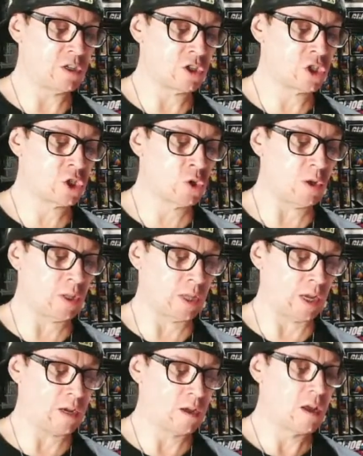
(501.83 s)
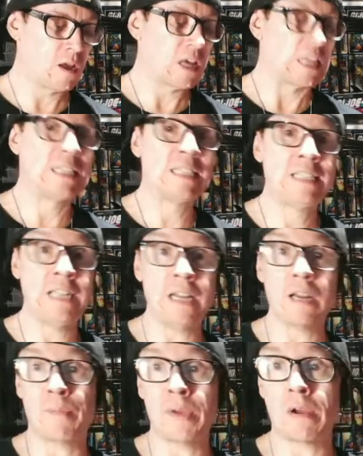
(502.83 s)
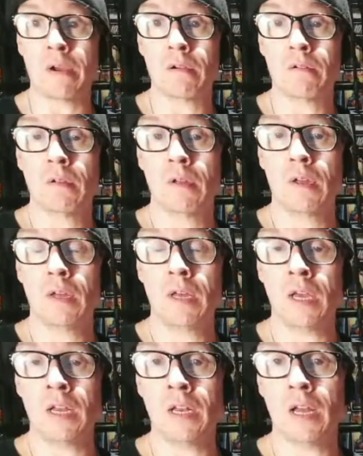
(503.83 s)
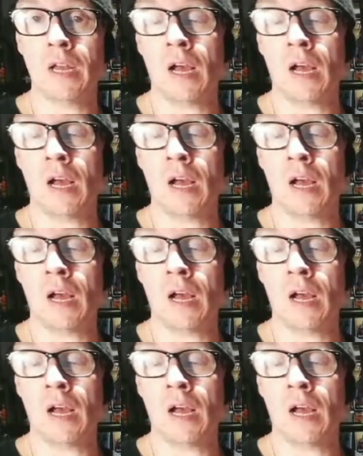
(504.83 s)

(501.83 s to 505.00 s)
shortly did appear in